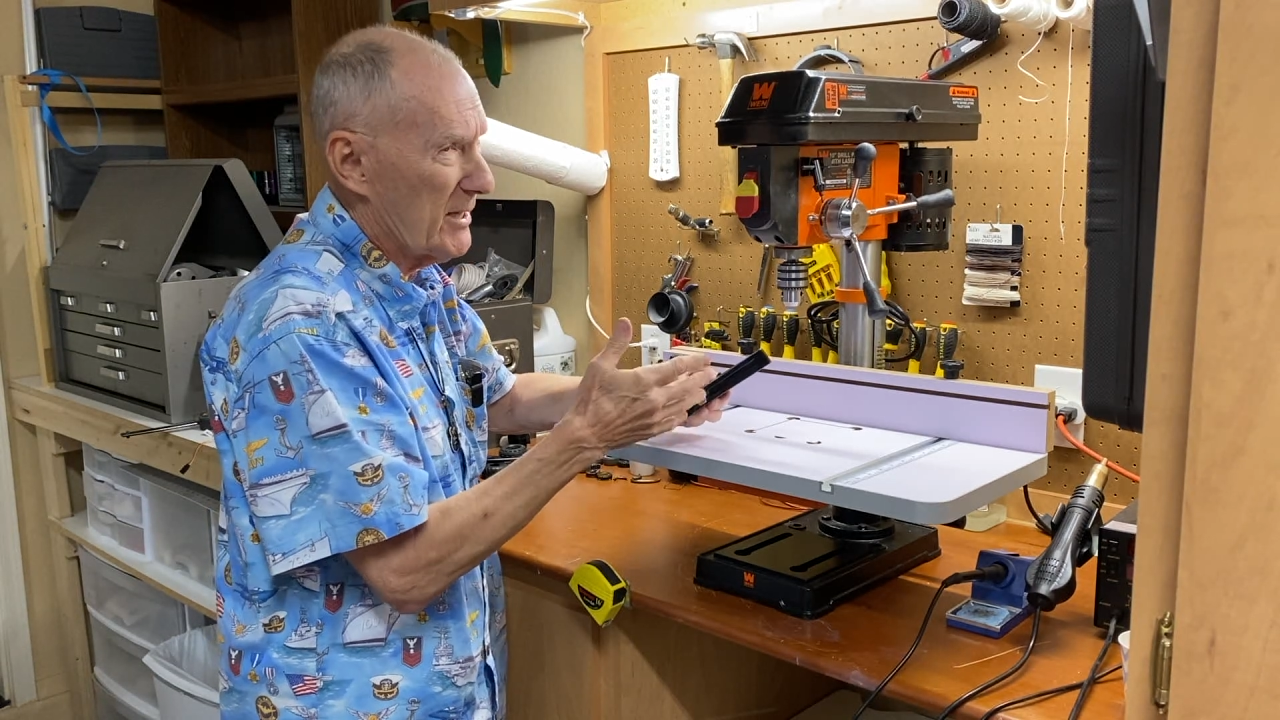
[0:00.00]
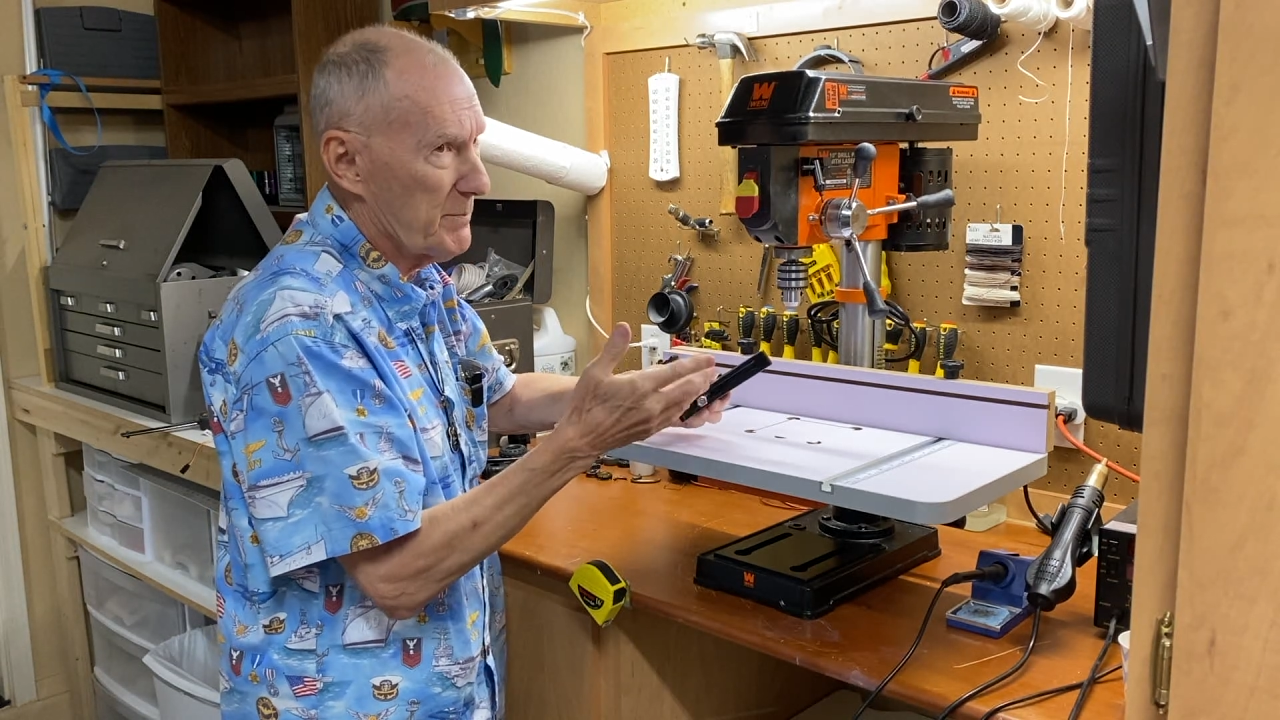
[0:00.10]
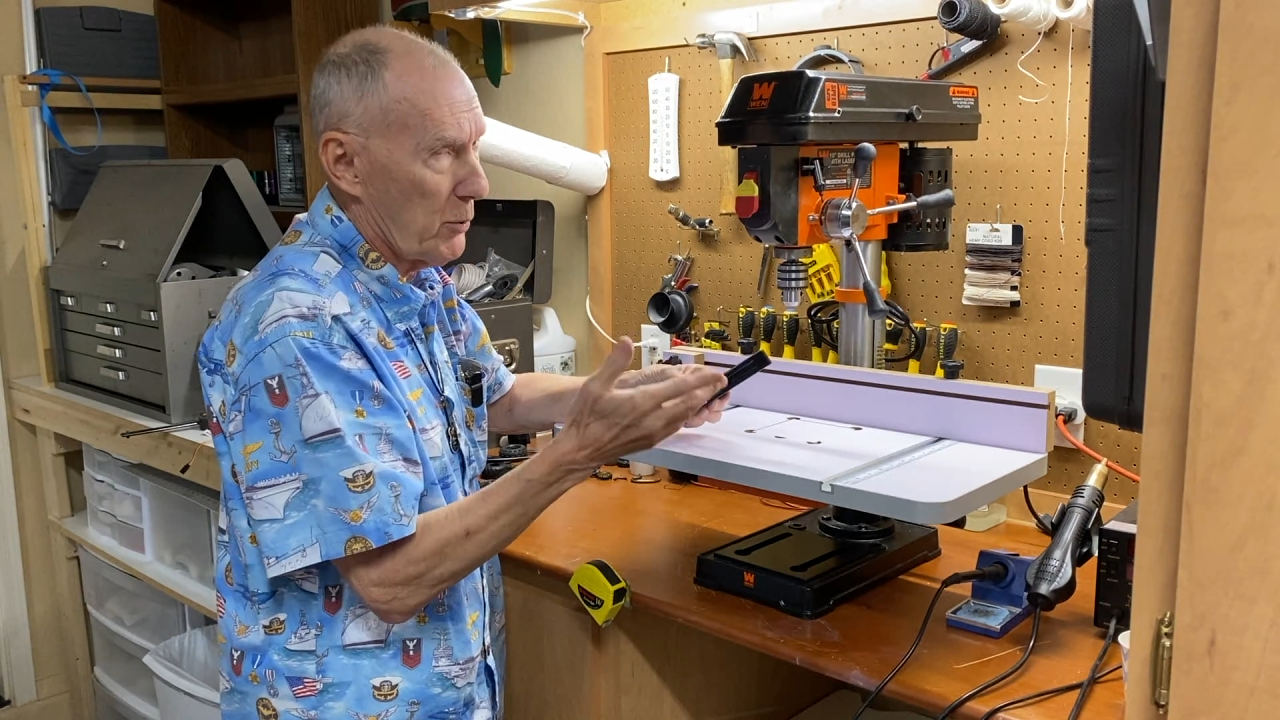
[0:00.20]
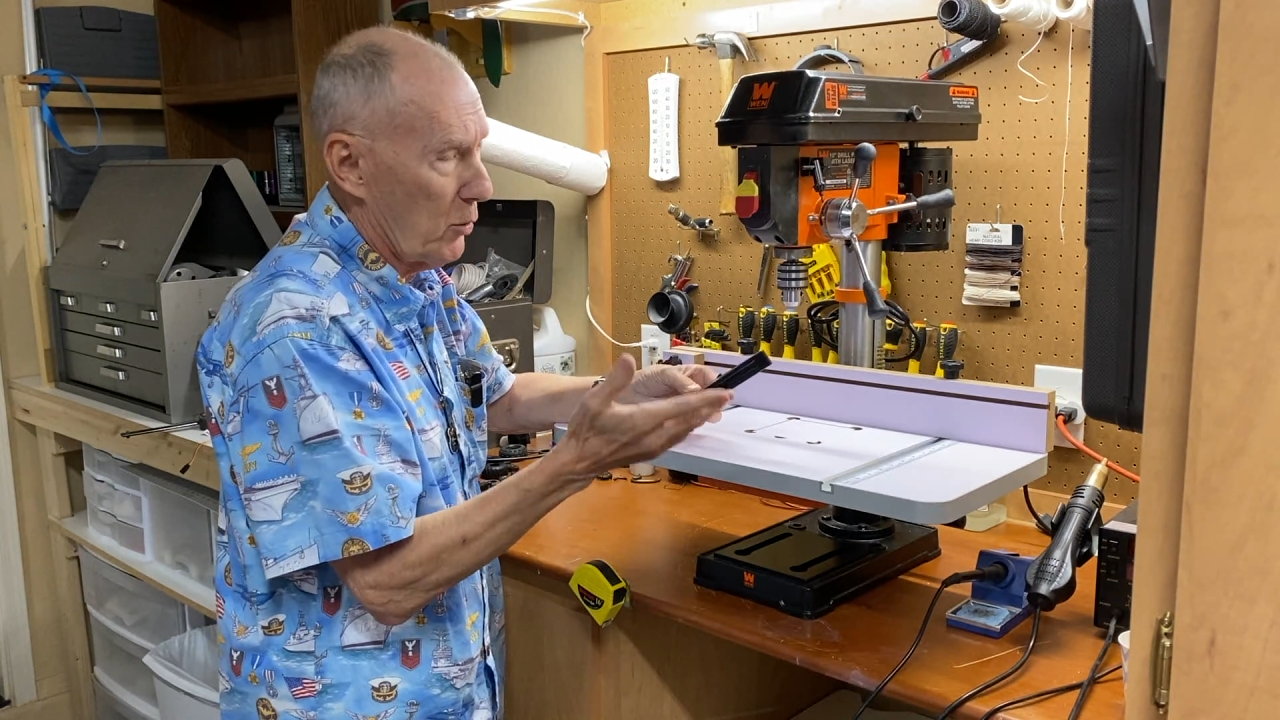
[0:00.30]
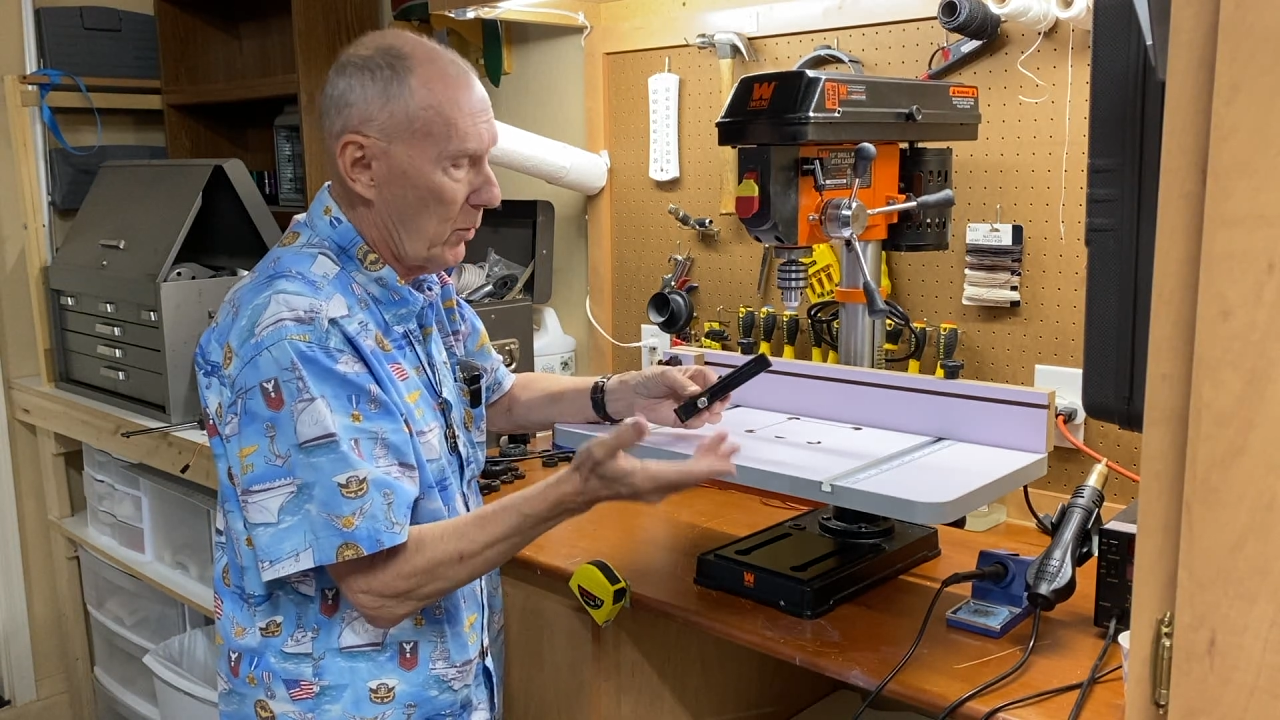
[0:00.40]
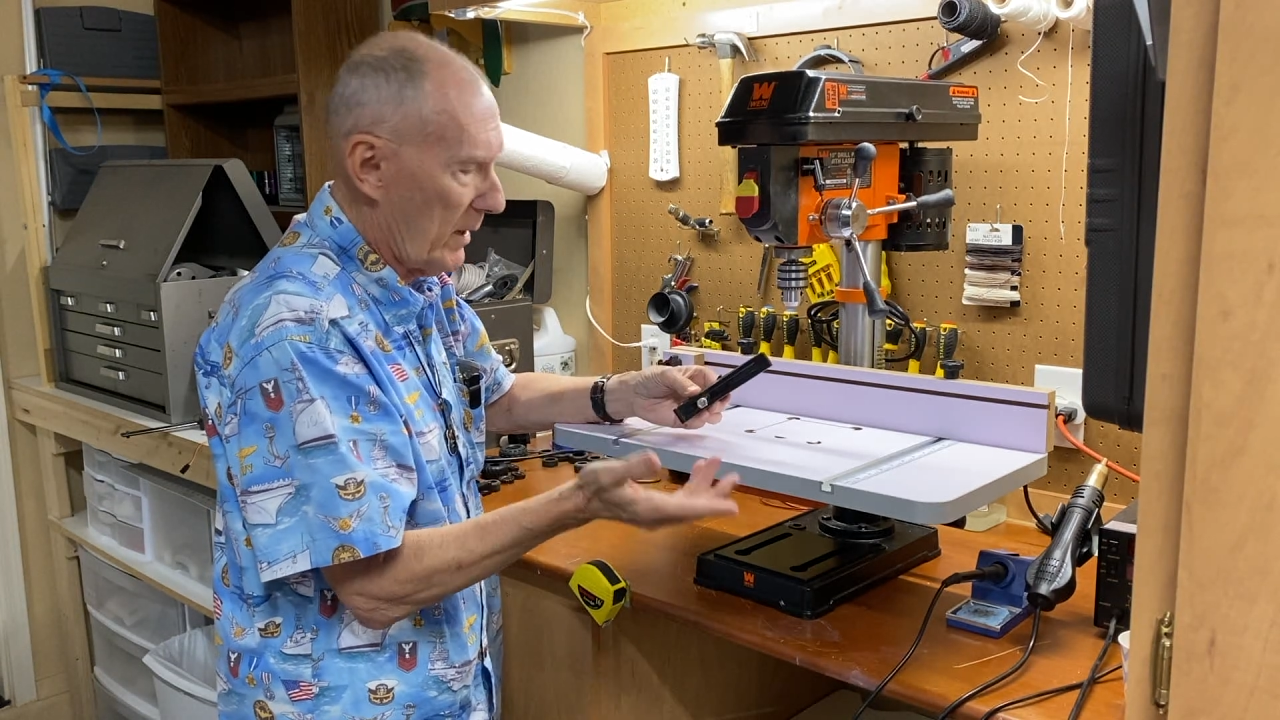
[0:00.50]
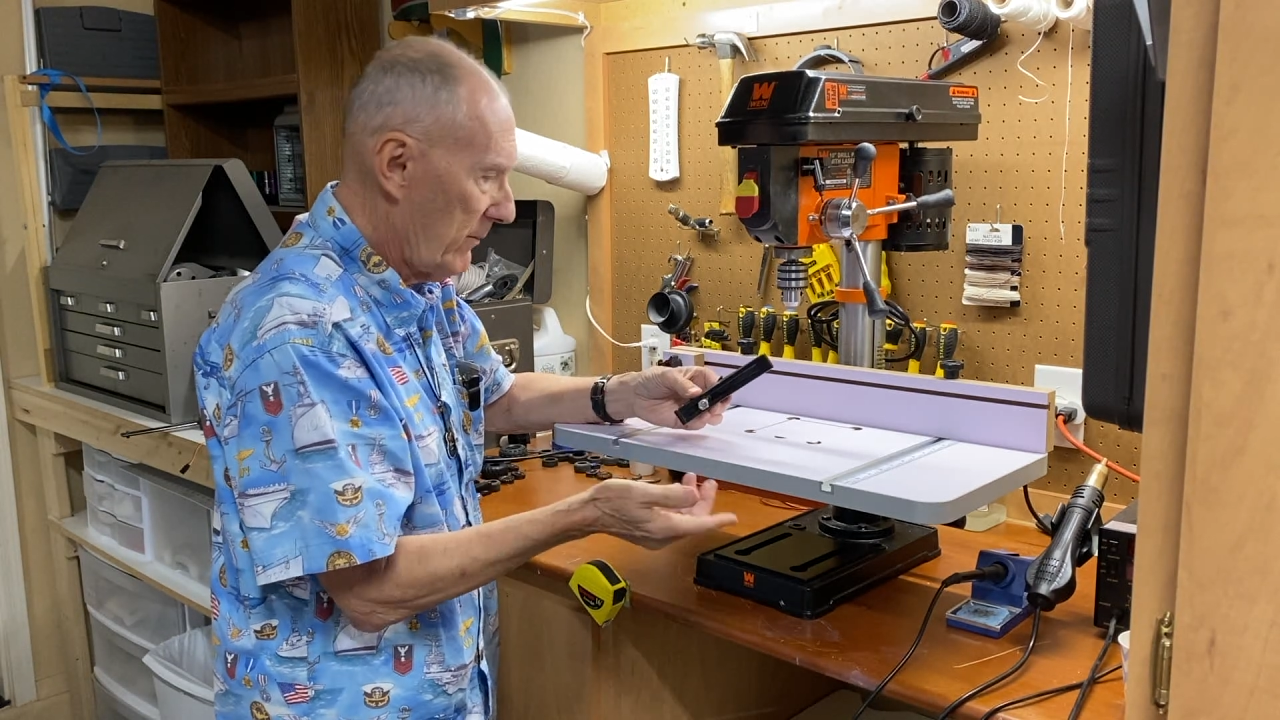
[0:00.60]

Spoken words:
per whatever